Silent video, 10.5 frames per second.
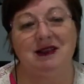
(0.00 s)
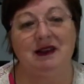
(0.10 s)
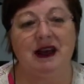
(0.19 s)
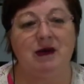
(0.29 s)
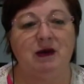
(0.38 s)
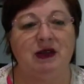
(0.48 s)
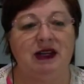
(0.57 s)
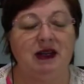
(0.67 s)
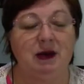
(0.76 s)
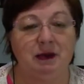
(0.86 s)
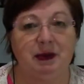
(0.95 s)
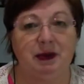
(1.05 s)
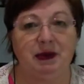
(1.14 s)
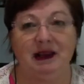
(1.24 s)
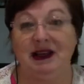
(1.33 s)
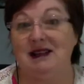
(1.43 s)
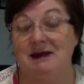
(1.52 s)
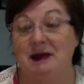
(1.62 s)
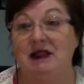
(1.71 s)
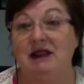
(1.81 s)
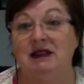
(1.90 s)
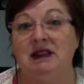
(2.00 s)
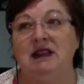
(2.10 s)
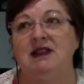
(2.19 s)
So that will help as well.